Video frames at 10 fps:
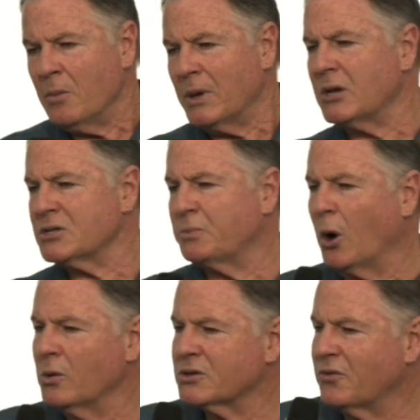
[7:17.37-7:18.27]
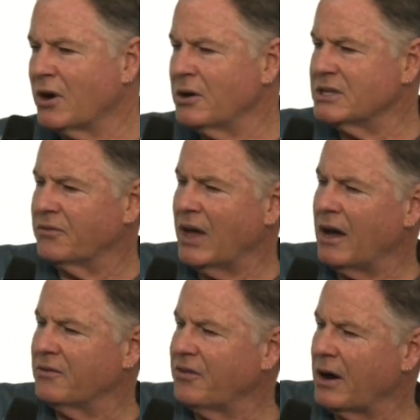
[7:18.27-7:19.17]
Because Paul was very
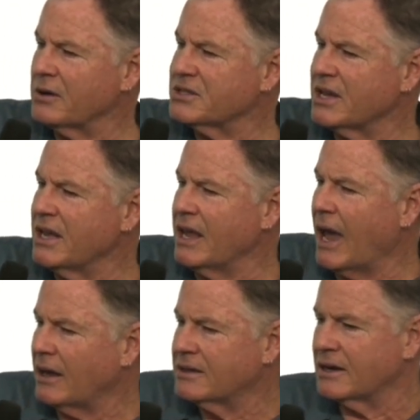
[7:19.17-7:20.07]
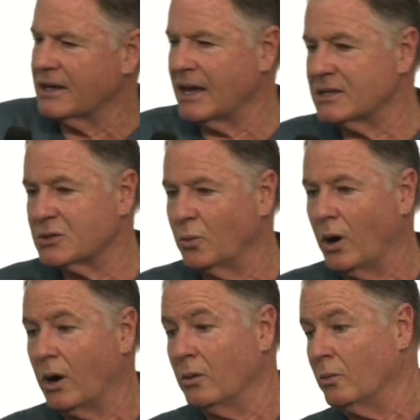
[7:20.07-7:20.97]
devout Pharisee, he acted against
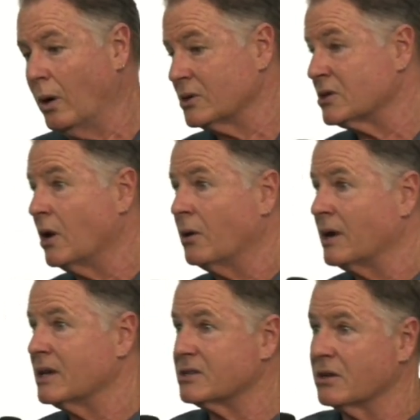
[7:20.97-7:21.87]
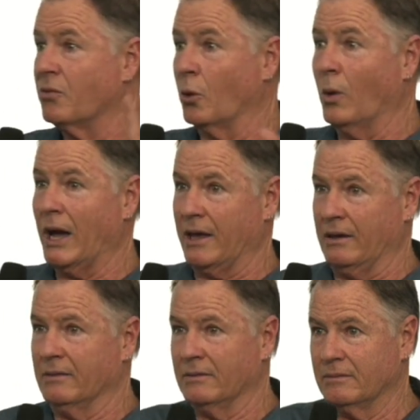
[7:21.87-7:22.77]
what, what was known as the way.
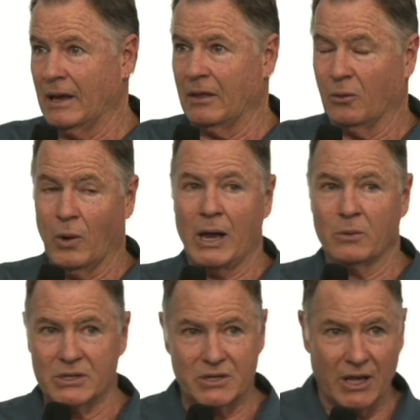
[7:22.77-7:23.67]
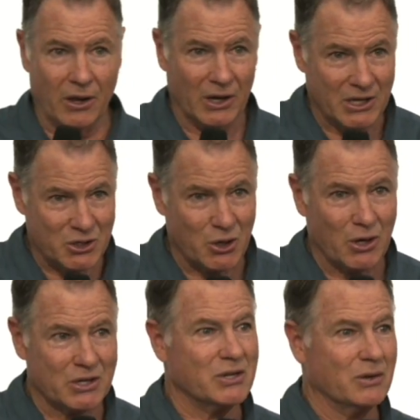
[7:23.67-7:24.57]
Now, the way was the early
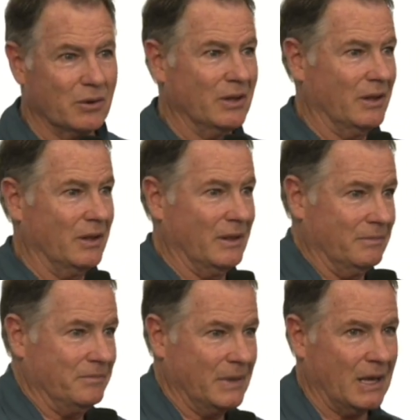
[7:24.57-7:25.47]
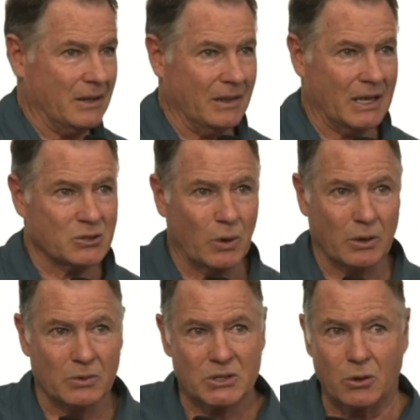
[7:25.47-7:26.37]
church, uh, that, that's what
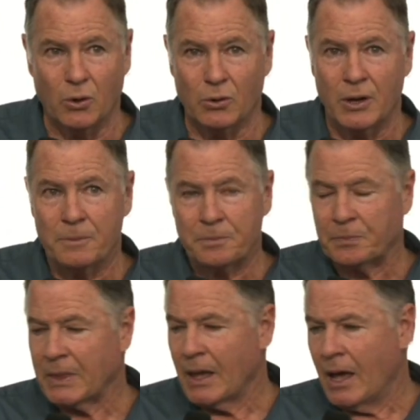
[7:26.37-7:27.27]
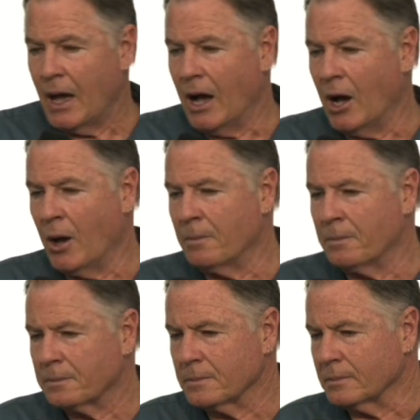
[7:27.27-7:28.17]
it was called. Um,